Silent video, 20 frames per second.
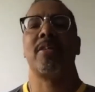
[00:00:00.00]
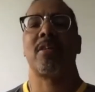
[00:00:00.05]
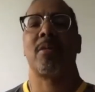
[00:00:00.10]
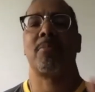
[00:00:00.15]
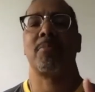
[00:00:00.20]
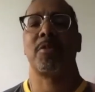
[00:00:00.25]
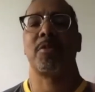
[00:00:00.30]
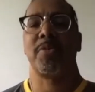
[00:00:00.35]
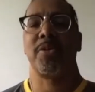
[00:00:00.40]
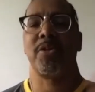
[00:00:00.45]

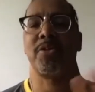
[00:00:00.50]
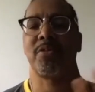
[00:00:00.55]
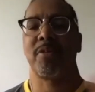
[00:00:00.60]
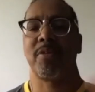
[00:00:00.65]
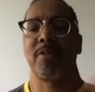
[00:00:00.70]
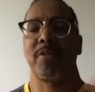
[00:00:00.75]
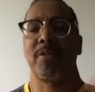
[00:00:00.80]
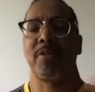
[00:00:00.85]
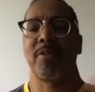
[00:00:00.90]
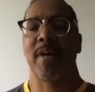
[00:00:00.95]
some
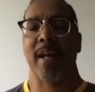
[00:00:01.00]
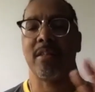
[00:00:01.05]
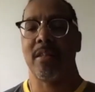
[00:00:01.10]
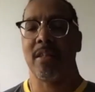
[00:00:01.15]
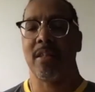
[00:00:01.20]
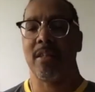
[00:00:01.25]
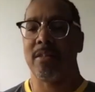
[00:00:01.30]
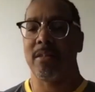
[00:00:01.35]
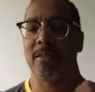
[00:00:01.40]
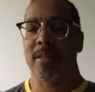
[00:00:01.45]

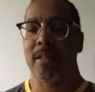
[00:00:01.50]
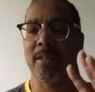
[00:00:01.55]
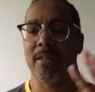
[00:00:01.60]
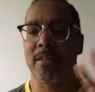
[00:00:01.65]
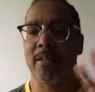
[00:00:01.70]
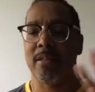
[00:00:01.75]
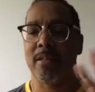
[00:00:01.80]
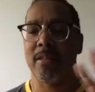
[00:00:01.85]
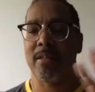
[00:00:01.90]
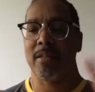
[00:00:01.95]
spirituality into it.
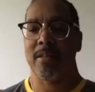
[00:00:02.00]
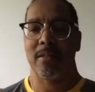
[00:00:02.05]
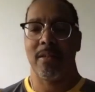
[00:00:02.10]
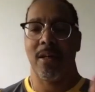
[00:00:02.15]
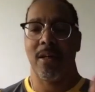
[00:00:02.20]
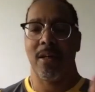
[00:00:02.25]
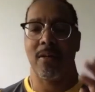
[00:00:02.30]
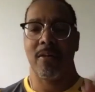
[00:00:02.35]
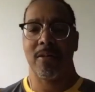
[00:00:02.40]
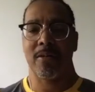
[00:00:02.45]
You
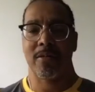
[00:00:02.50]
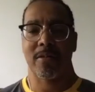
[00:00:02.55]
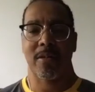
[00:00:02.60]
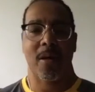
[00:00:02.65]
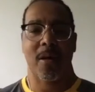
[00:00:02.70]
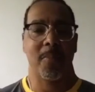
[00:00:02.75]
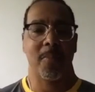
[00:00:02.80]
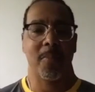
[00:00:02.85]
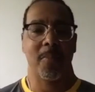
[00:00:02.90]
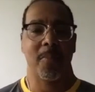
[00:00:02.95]
know,
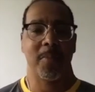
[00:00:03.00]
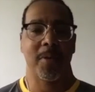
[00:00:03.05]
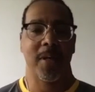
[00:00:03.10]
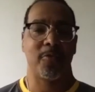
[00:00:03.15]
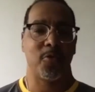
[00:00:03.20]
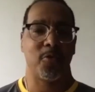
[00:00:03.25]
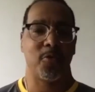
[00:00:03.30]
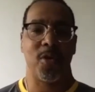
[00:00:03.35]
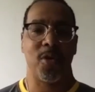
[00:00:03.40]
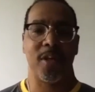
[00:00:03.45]
some kind
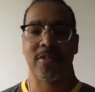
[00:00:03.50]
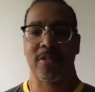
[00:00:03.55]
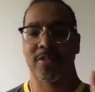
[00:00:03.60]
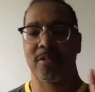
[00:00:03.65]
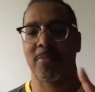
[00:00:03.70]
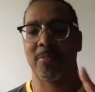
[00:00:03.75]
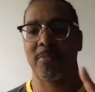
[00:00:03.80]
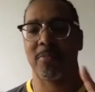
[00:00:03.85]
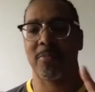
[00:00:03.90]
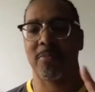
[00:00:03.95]
of voice or
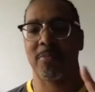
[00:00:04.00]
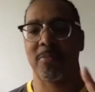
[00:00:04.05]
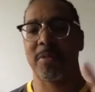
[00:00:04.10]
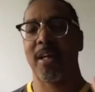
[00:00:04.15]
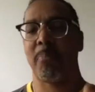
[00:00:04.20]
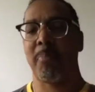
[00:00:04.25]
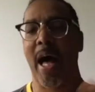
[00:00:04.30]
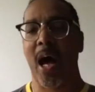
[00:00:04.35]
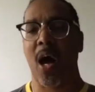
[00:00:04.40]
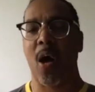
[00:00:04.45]
some kind
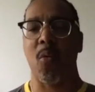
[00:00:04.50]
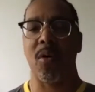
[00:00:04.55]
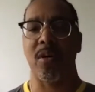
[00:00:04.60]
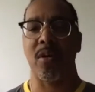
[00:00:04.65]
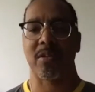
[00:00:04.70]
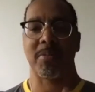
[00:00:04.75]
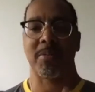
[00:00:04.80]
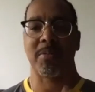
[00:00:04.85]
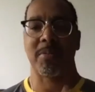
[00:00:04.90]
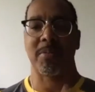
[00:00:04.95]
of
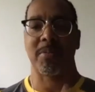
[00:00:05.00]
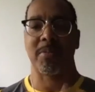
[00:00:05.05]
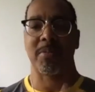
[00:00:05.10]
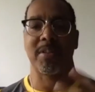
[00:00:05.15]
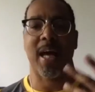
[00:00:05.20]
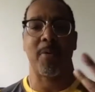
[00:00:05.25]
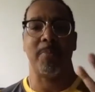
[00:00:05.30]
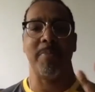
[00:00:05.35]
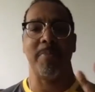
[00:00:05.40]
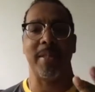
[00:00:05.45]
power, some
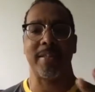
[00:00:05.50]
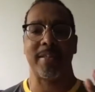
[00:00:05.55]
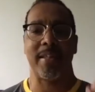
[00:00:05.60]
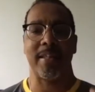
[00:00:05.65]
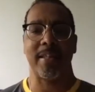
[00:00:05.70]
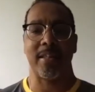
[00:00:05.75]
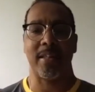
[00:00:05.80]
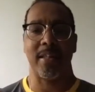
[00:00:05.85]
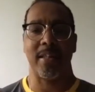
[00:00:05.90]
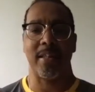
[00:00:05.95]
type of
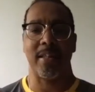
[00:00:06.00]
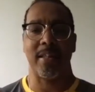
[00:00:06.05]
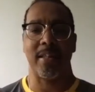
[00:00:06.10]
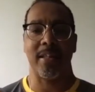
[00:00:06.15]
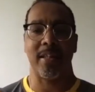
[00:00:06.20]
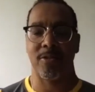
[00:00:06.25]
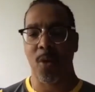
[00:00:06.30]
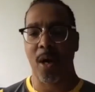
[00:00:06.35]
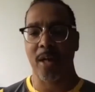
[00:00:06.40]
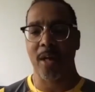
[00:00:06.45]
mystic
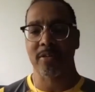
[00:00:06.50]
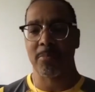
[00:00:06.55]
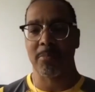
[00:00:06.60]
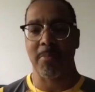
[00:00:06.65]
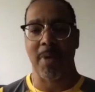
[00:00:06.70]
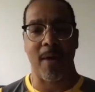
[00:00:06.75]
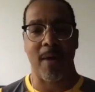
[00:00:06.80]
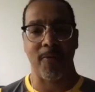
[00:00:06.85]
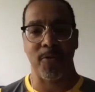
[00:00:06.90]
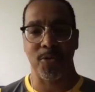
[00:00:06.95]
this. And you watch the
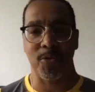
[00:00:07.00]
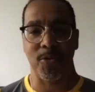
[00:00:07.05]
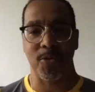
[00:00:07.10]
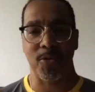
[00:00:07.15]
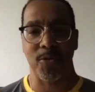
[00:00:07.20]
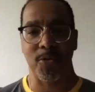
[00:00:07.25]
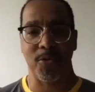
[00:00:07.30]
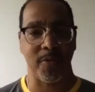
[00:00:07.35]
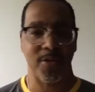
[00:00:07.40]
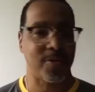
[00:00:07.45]
Marvel
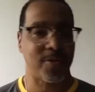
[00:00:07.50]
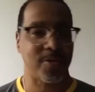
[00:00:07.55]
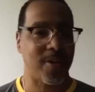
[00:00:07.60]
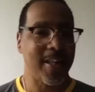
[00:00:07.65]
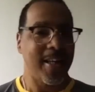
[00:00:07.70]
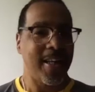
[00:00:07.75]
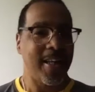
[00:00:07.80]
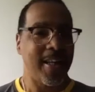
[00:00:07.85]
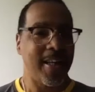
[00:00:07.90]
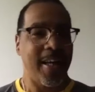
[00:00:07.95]
Universe and
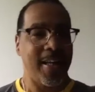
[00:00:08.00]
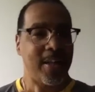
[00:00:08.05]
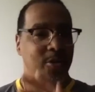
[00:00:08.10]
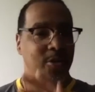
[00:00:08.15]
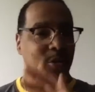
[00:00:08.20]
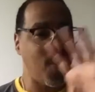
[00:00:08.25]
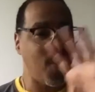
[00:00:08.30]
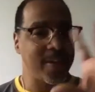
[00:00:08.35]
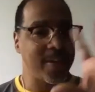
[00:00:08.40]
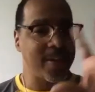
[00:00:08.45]

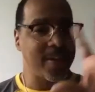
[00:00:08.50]
it's always